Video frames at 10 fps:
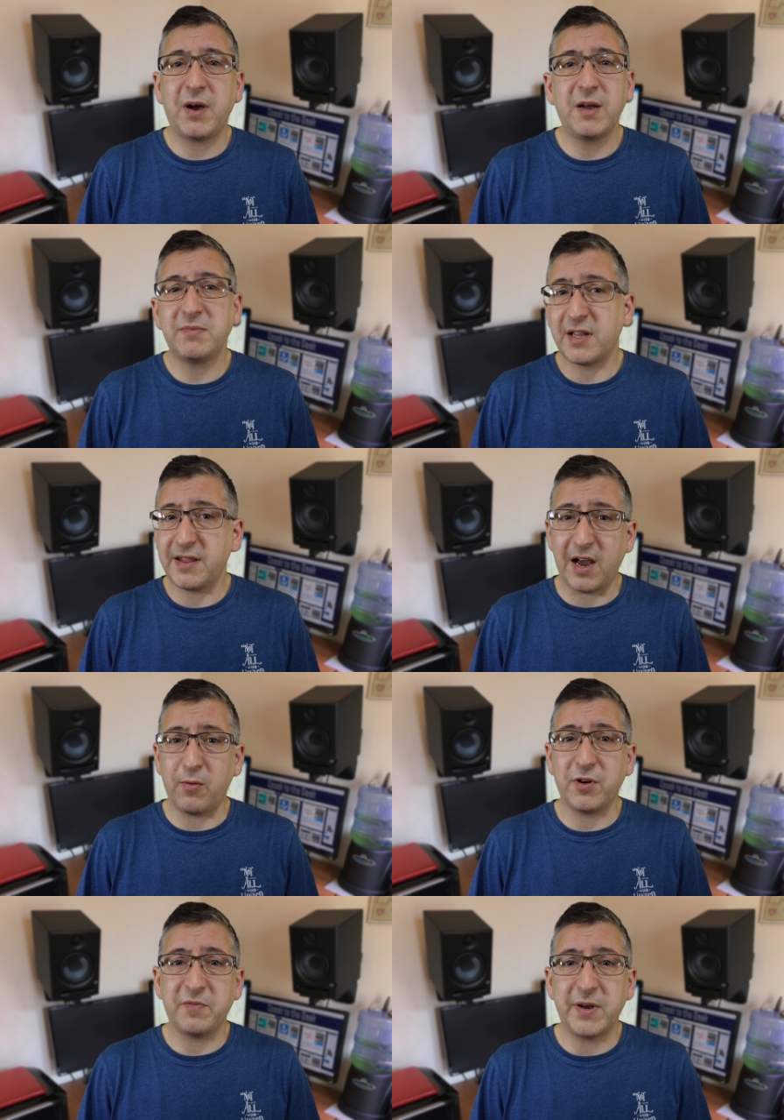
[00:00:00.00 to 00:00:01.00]
pipes then that
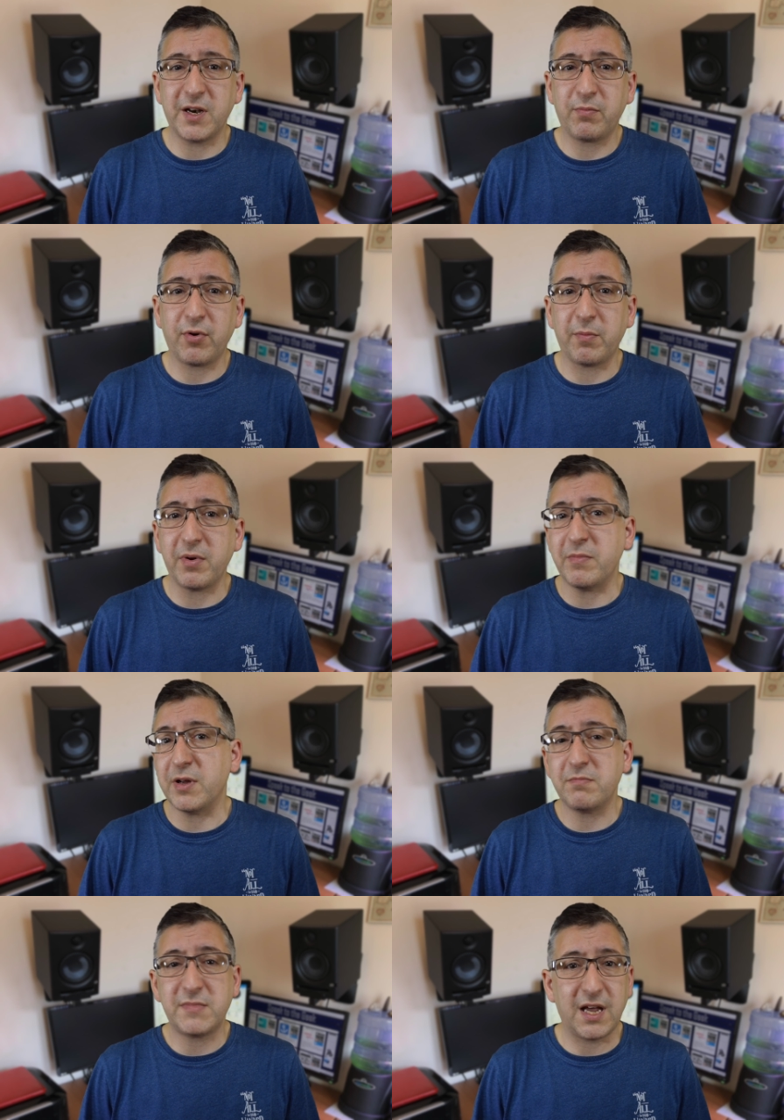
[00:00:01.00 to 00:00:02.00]
would have been a problem,
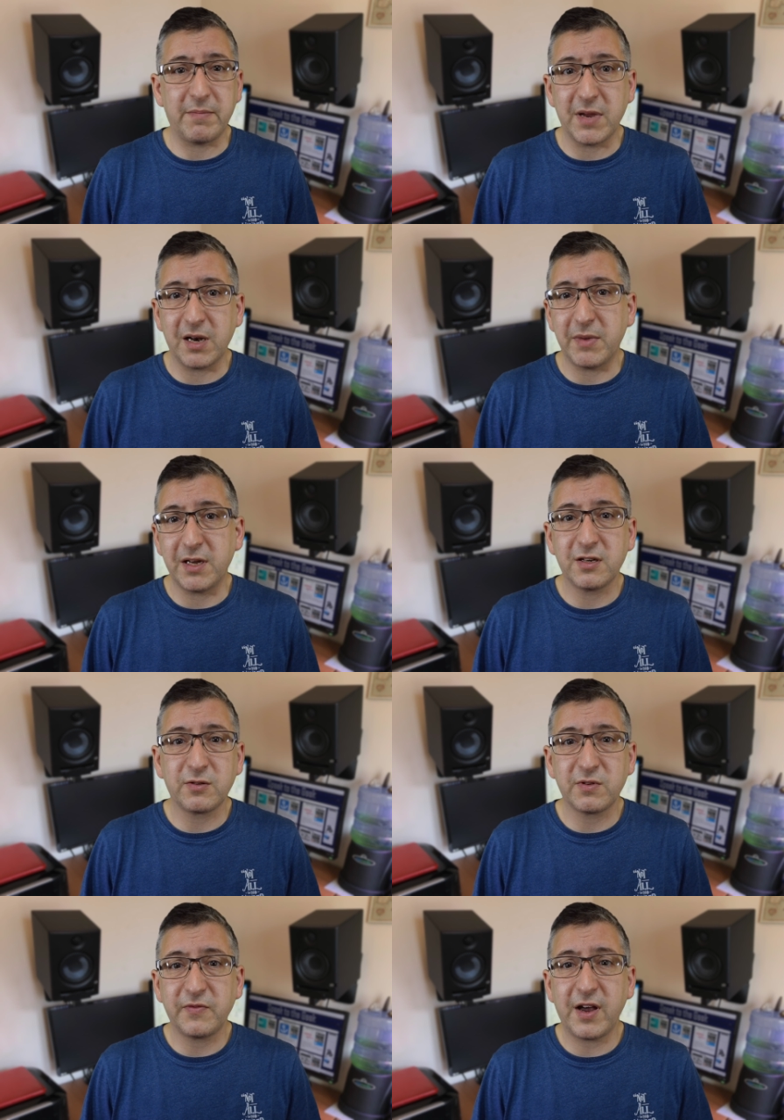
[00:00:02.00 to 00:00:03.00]
but 10mm
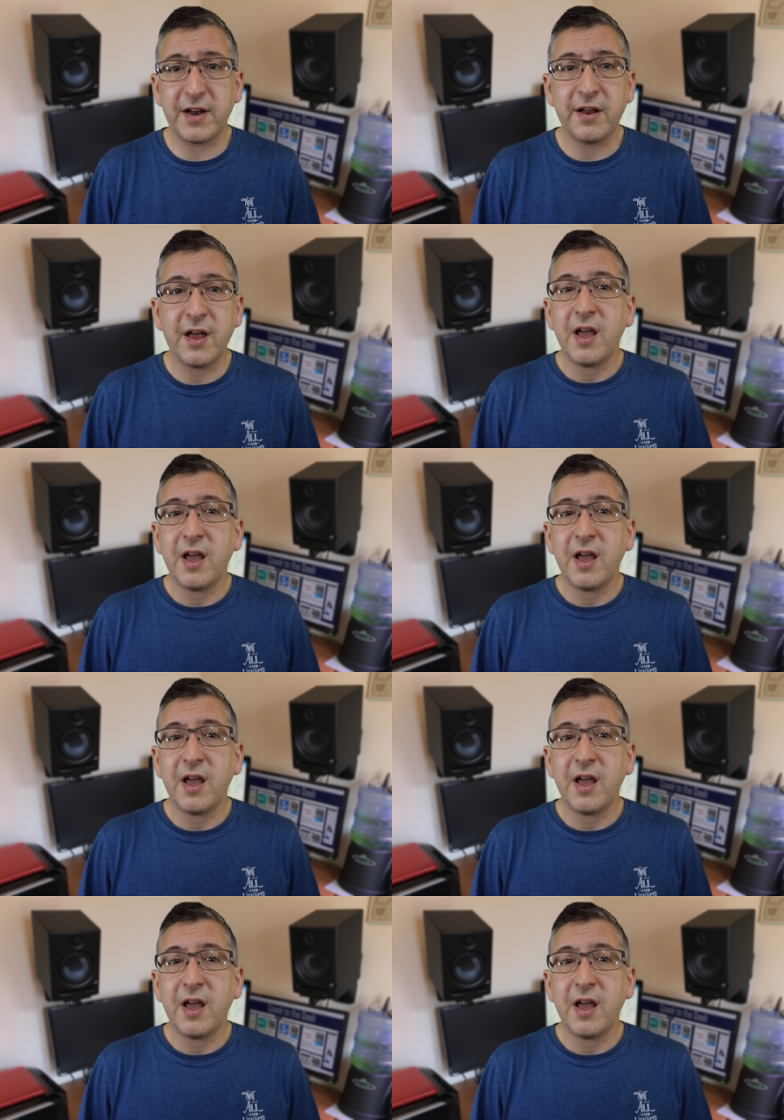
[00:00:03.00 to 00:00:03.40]
was fine.